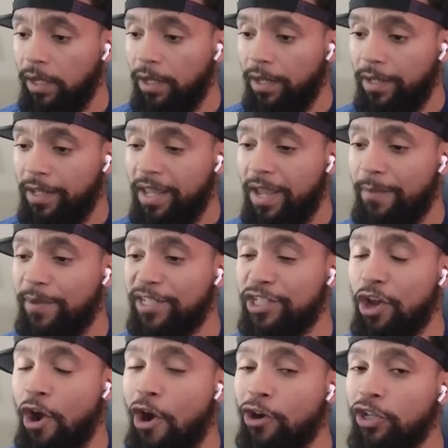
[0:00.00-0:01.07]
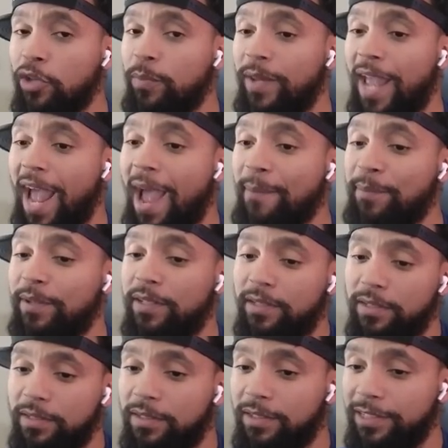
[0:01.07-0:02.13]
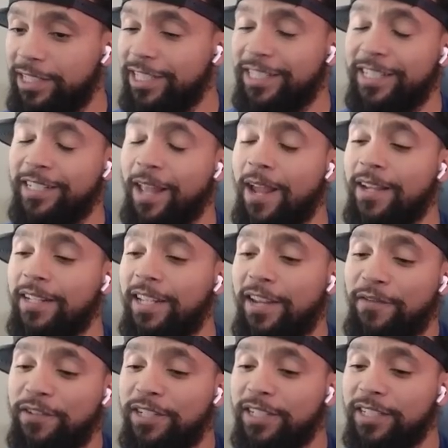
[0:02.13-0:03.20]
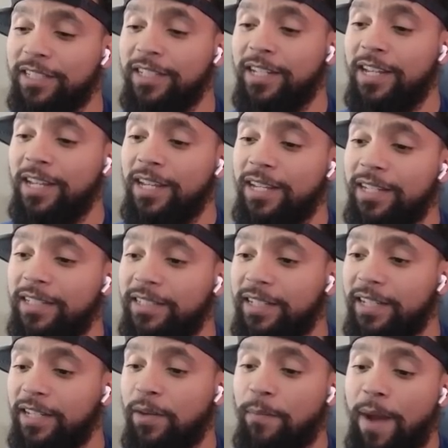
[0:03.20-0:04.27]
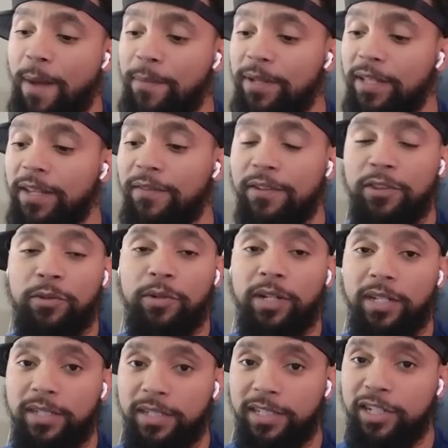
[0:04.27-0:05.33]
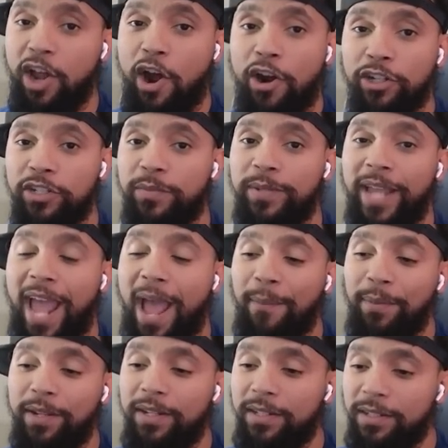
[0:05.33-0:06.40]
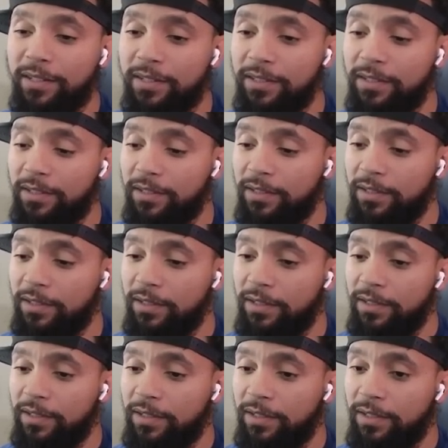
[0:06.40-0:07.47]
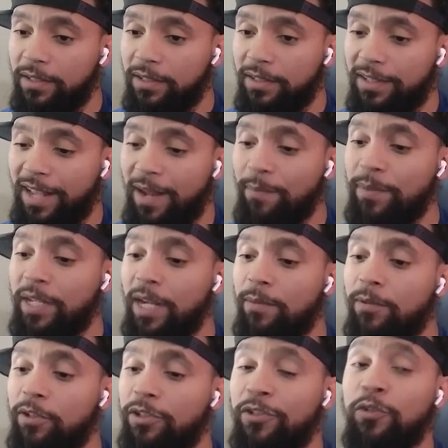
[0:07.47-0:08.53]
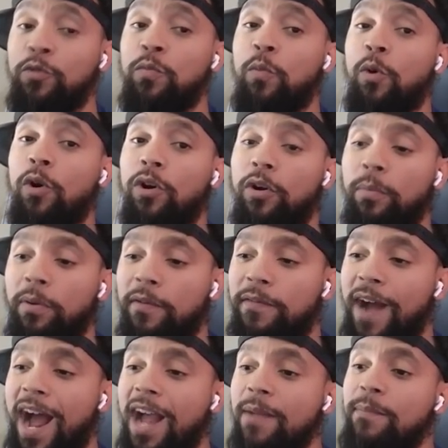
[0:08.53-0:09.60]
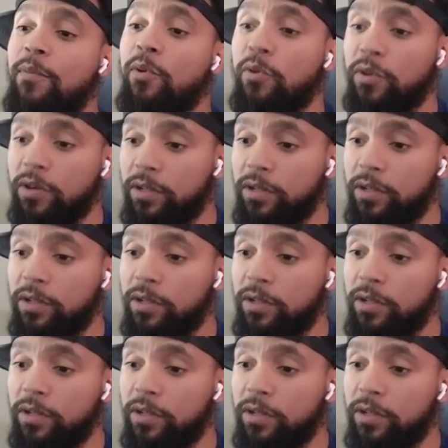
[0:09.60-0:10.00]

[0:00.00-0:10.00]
Yeah, but it's hard to be happy. Just to, like, even just... seeing your mama living through this, it's hard to be happy to not be able to do more or provide more.